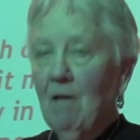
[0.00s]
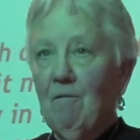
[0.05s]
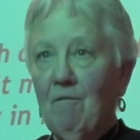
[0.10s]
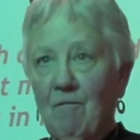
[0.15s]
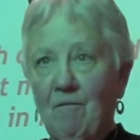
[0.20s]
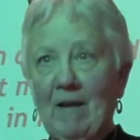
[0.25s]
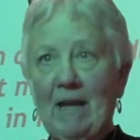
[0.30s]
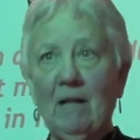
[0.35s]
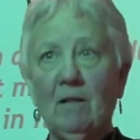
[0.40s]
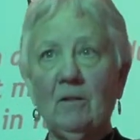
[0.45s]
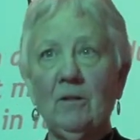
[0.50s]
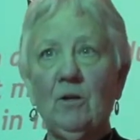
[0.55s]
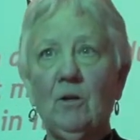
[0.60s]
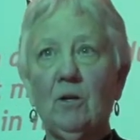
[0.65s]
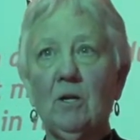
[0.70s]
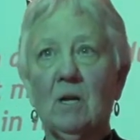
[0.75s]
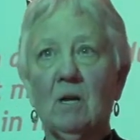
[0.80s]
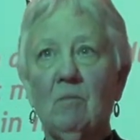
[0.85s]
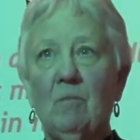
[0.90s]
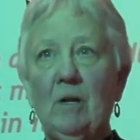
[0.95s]
failure
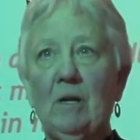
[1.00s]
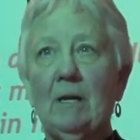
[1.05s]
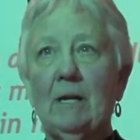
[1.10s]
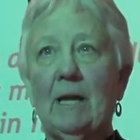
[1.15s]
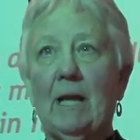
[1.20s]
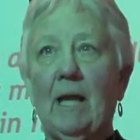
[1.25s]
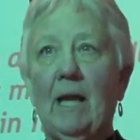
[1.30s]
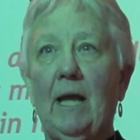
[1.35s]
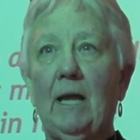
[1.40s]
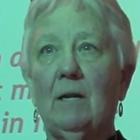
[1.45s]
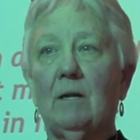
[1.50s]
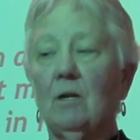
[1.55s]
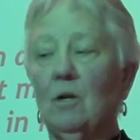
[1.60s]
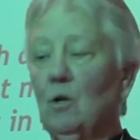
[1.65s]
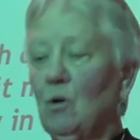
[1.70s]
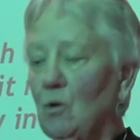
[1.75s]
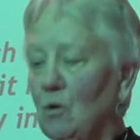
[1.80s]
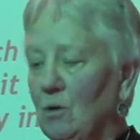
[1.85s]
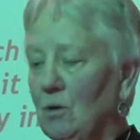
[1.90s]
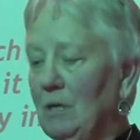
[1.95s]
to
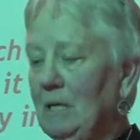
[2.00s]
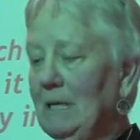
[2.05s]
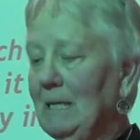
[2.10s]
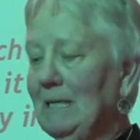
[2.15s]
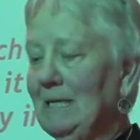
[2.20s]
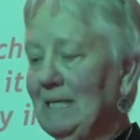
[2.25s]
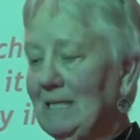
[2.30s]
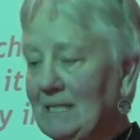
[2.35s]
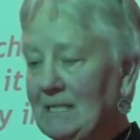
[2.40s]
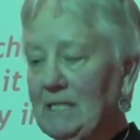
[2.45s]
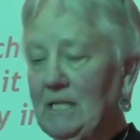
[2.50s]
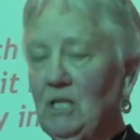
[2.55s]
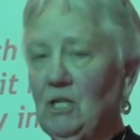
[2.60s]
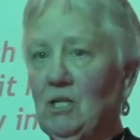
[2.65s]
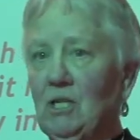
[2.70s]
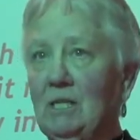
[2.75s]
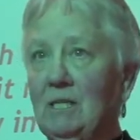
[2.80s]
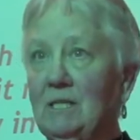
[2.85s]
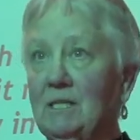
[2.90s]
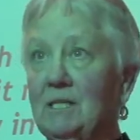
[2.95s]
communicate good
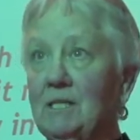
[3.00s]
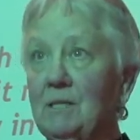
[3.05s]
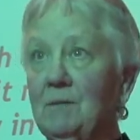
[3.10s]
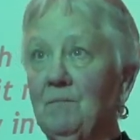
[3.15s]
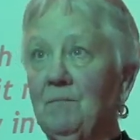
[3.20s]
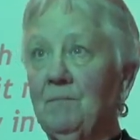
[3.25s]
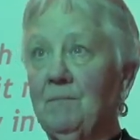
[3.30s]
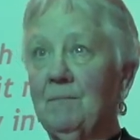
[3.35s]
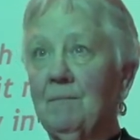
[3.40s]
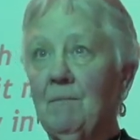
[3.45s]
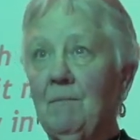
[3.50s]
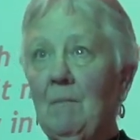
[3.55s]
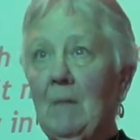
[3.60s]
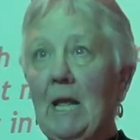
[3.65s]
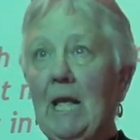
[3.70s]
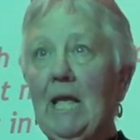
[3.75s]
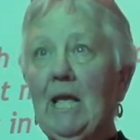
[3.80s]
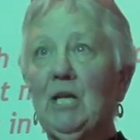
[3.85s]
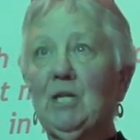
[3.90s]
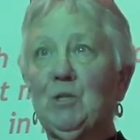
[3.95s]
decisions
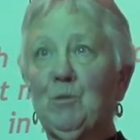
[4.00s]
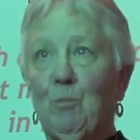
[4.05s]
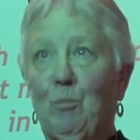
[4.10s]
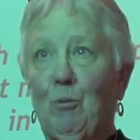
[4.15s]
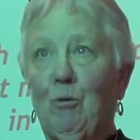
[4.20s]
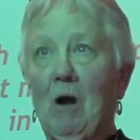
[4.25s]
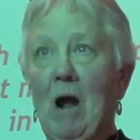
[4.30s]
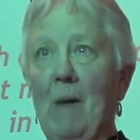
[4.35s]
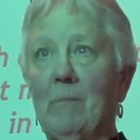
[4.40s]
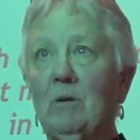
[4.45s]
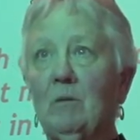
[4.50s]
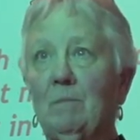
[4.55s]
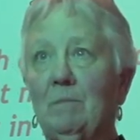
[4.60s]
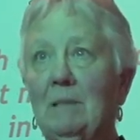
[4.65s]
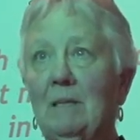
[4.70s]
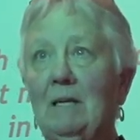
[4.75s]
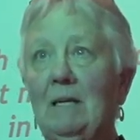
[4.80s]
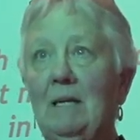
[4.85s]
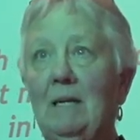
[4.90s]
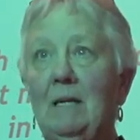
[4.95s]
is
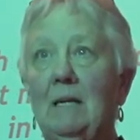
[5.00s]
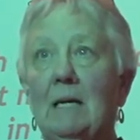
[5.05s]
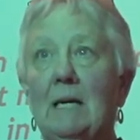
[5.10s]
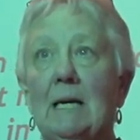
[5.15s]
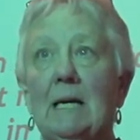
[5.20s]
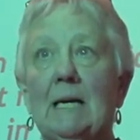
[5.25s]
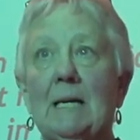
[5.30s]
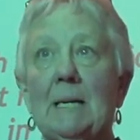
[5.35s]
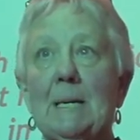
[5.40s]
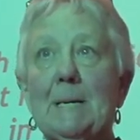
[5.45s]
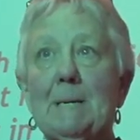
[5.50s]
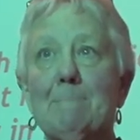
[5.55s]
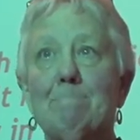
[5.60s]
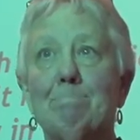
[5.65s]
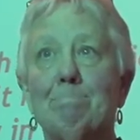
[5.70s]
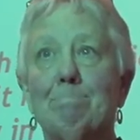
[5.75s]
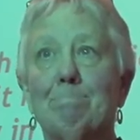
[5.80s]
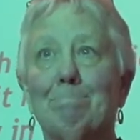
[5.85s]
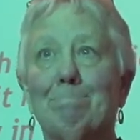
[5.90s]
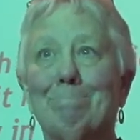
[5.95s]
probably
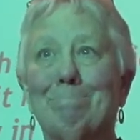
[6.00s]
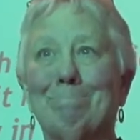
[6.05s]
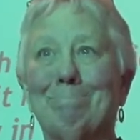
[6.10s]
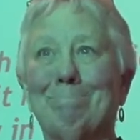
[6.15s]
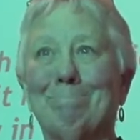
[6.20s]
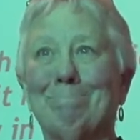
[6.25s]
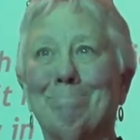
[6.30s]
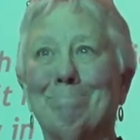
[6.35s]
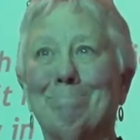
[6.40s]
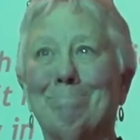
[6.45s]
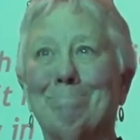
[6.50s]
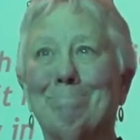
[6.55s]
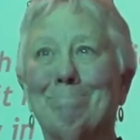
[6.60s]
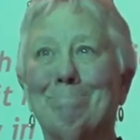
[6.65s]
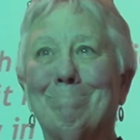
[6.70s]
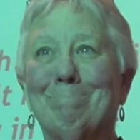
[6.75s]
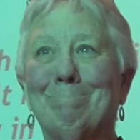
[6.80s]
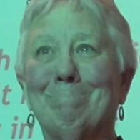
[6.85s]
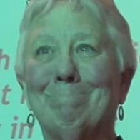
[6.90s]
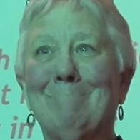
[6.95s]
um,
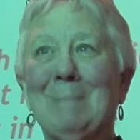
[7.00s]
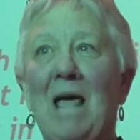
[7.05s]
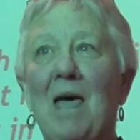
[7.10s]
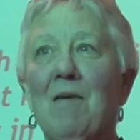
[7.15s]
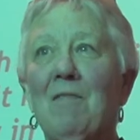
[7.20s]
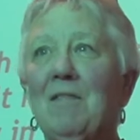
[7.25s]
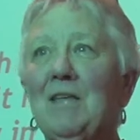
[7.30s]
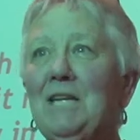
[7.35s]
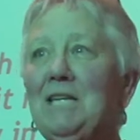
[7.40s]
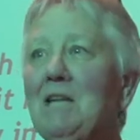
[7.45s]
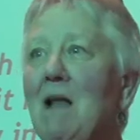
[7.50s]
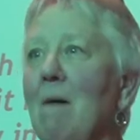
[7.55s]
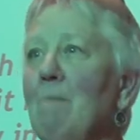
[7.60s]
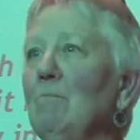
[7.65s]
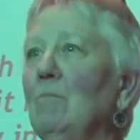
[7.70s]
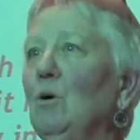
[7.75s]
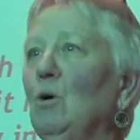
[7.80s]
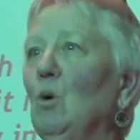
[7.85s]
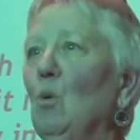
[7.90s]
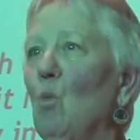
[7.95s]
the
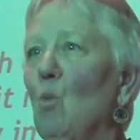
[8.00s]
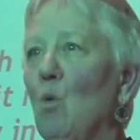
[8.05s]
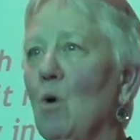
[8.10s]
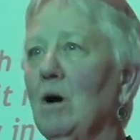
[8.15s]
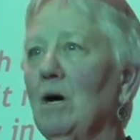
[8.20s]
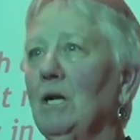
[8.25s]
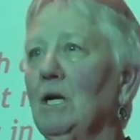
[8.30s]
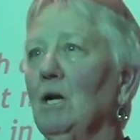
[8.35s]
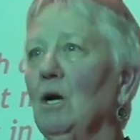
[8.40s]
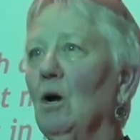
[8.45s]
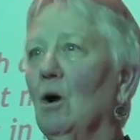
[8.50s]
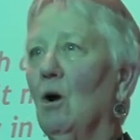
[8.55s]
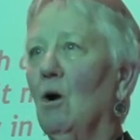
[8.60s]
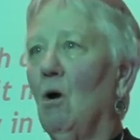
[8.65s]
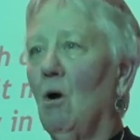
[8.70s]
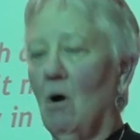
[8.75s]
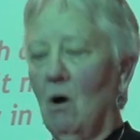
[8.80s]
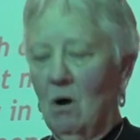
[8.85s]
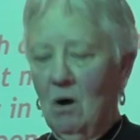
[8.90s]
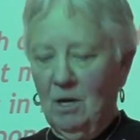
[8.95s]
number one
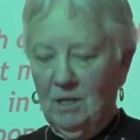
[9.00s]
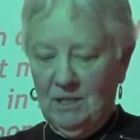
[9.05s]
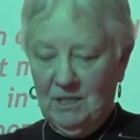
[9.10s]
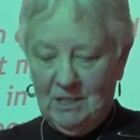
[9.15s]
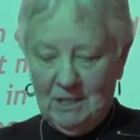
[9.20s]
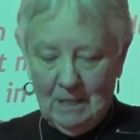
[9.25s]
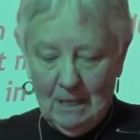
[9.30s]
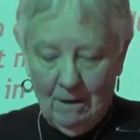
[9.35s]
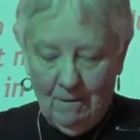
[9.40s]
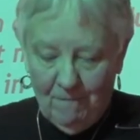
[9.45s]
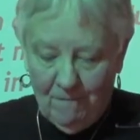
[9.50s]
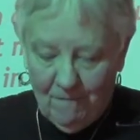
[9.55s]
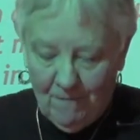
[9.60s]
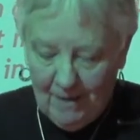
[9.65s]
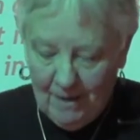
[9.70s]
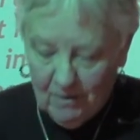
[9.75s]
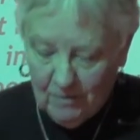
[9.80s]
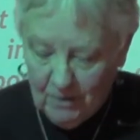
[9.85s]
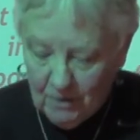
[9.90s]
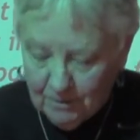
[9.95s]
cause of
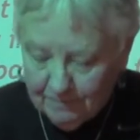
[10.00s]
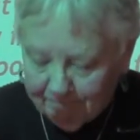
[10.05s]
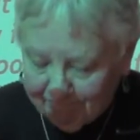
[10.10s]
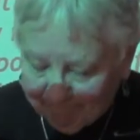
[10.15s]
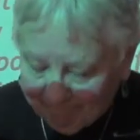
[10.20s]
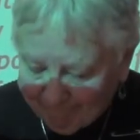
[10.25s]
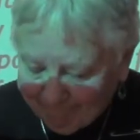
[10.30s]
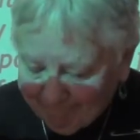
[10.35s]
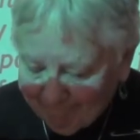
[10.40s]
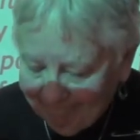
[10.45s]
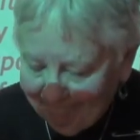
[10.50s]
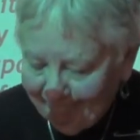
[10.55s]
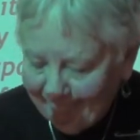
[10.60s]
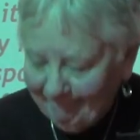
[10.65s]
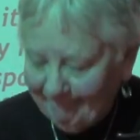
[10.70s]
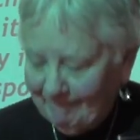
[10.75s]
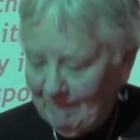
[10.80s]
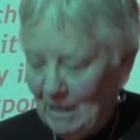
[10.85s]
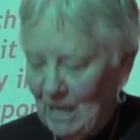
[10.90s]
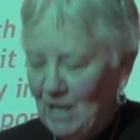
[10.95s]
failure.
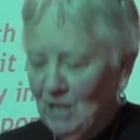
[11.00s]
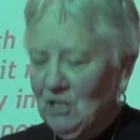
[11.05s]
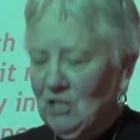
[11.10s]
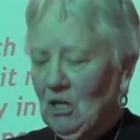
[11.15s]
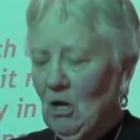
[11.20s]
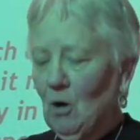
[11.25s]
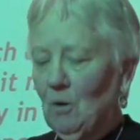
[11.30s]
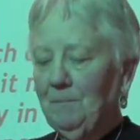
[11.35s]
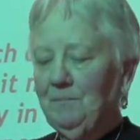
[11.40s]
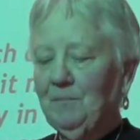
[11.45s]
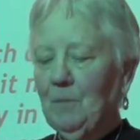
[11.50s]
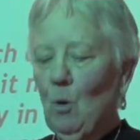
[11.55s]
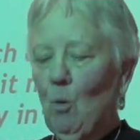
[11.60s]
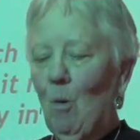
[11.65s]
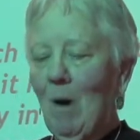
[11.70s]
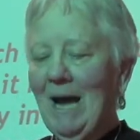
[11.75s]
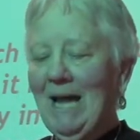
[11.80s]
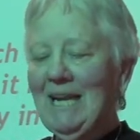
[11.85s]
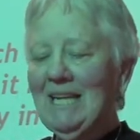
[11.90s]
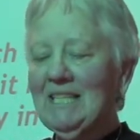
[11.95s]
So,
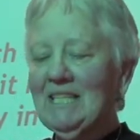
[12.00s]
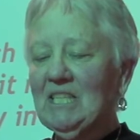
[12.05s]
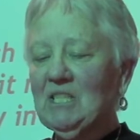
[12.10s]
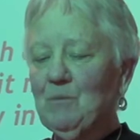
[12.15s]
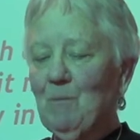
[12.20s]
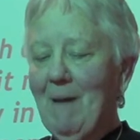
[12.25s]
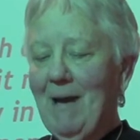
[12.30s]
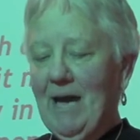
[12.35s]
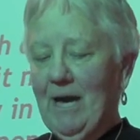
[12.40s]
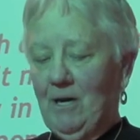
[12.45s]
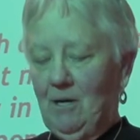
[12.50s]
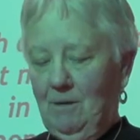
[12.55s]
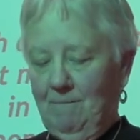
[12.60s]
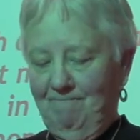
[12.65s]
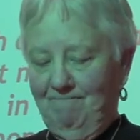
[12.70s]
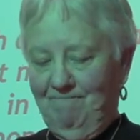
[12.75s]
why does this matter?